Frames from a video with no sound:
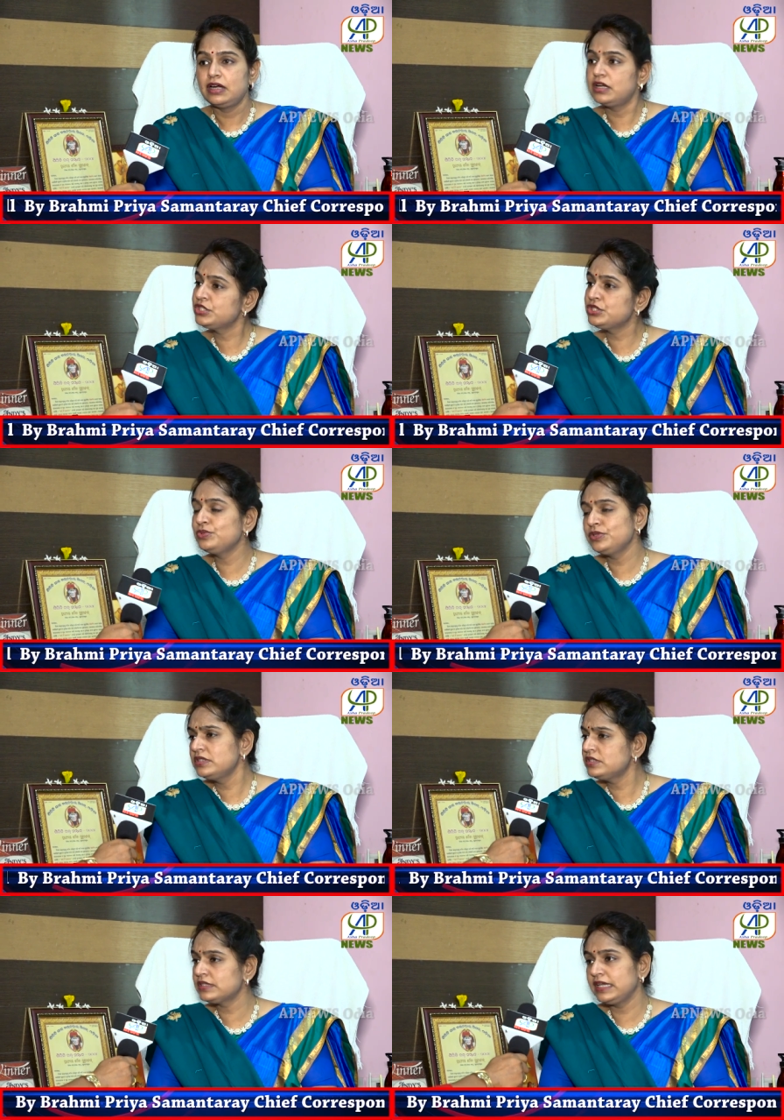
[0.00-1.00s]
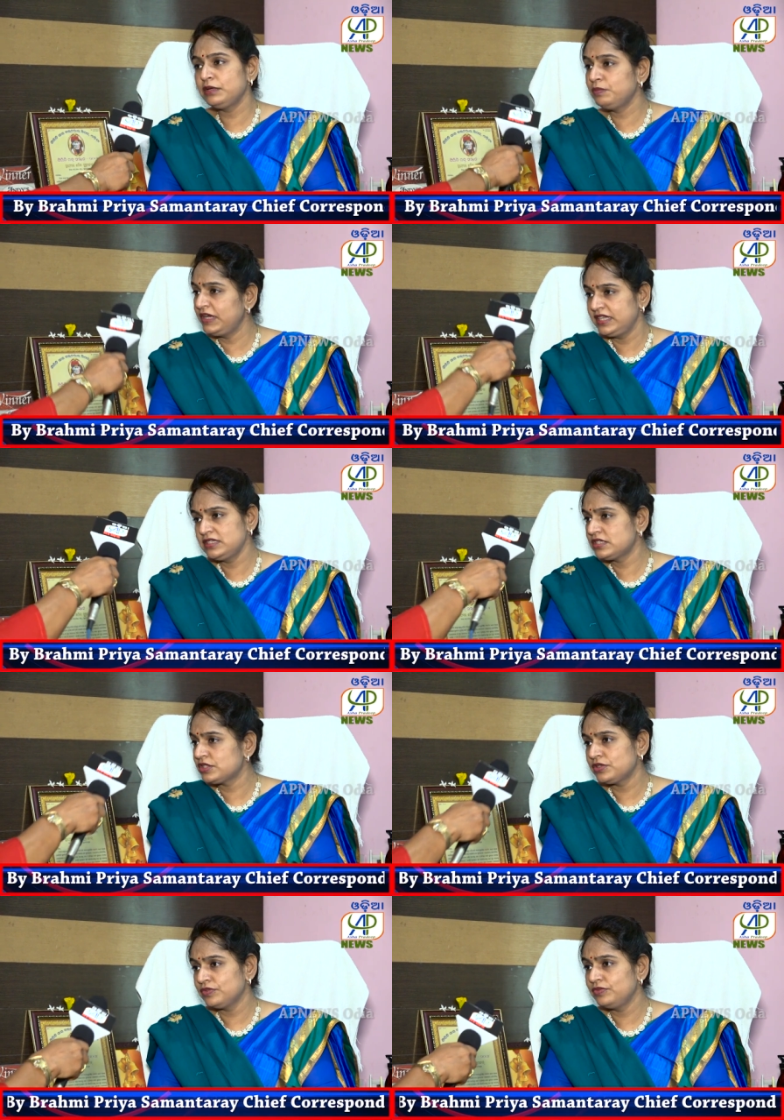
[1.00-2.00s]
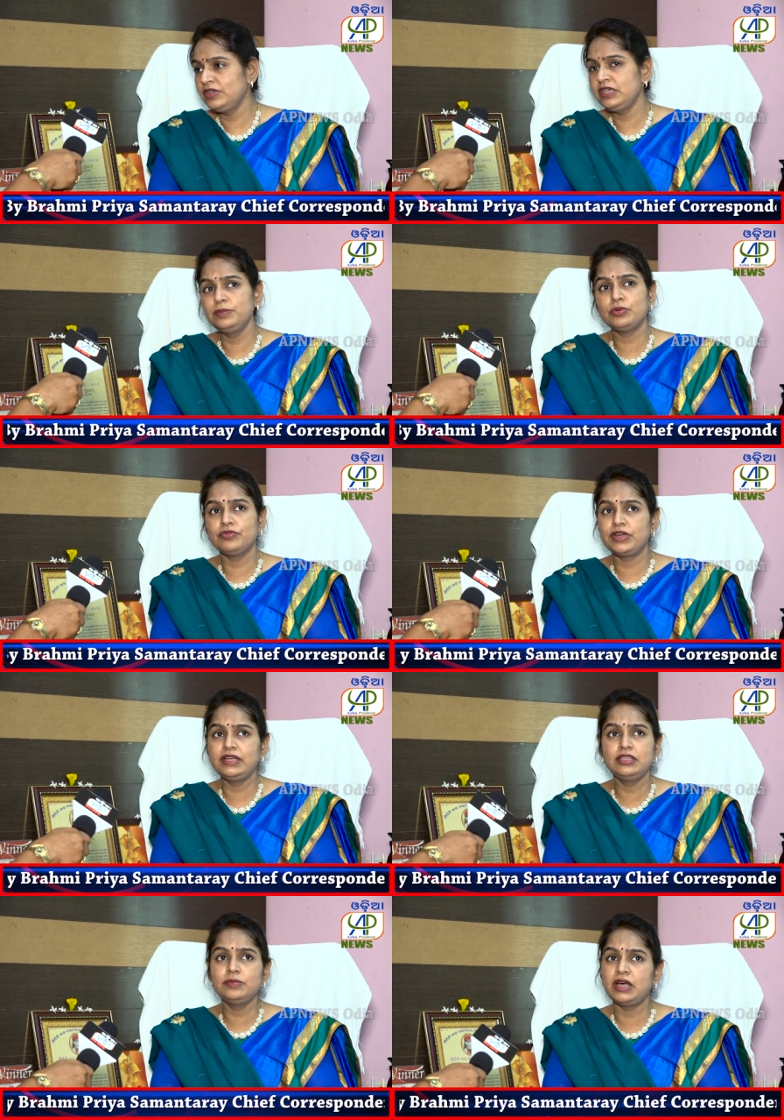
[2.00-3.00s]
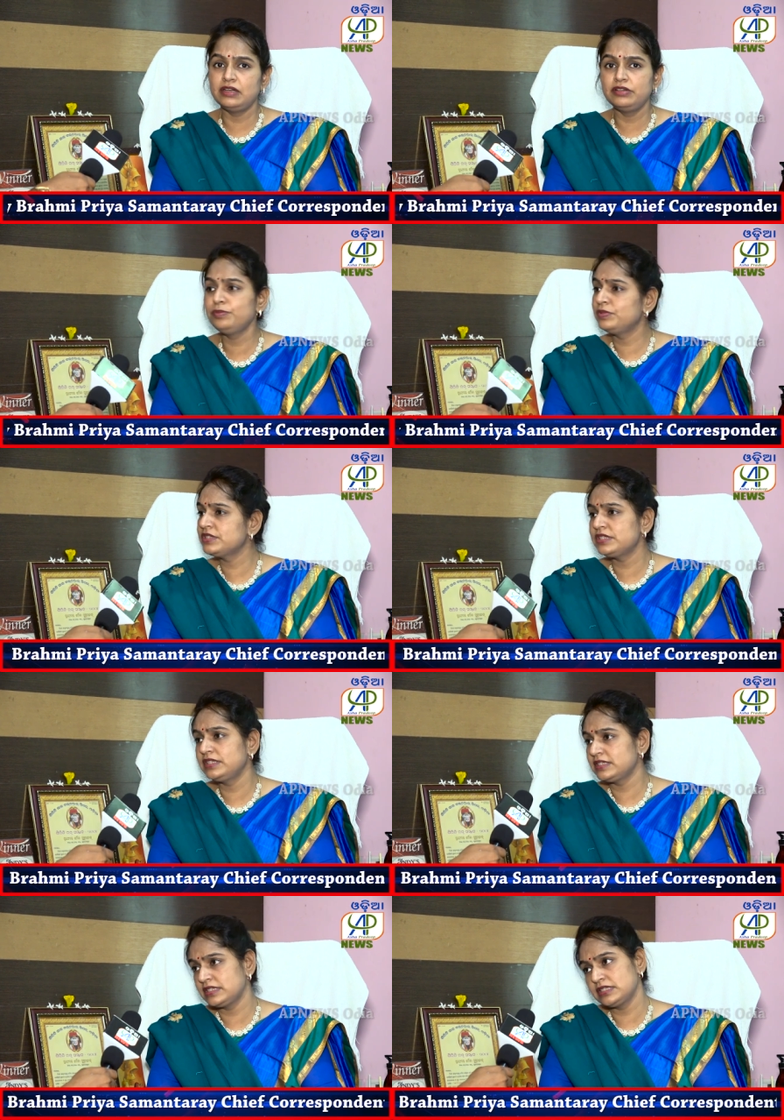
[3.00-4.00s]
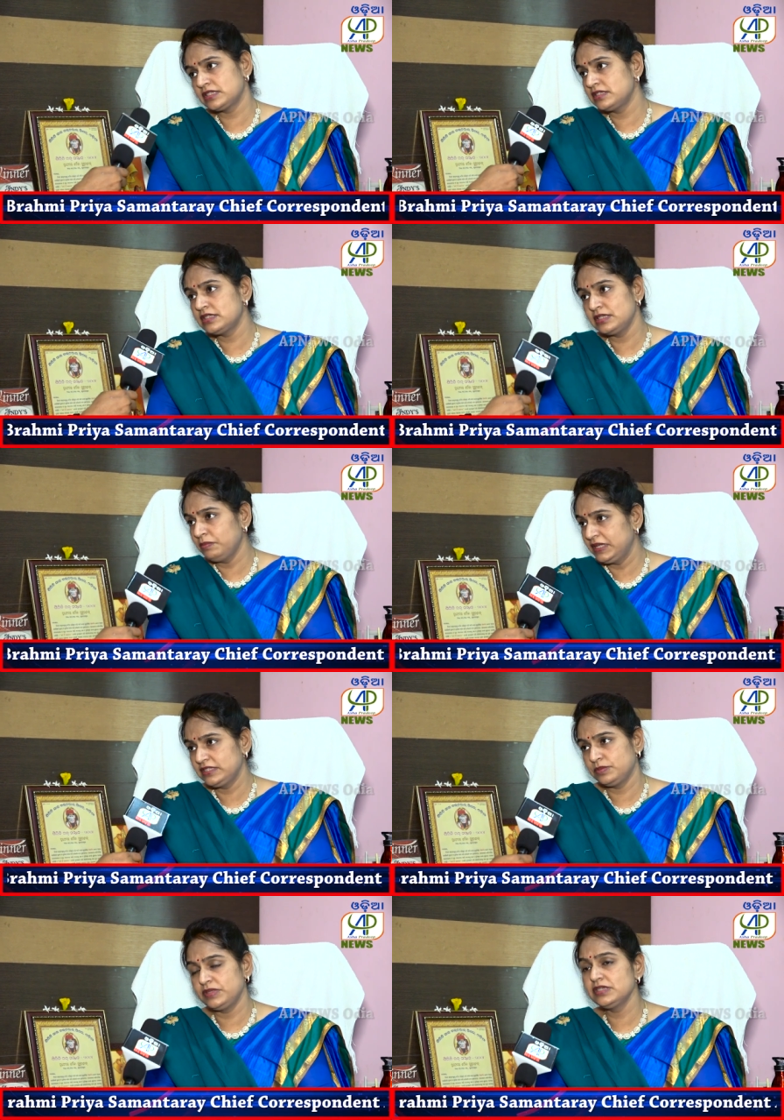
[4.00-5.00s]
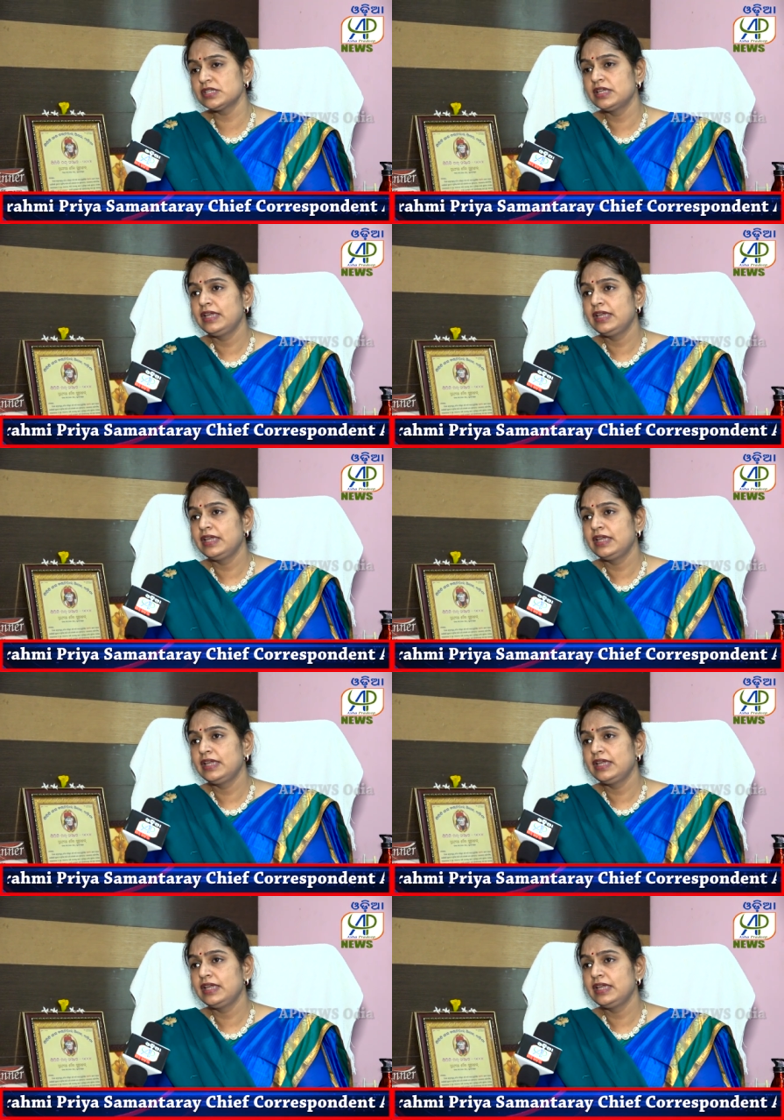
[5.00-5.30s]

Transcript: Our students get placed, we provide them 100% assistance in placement,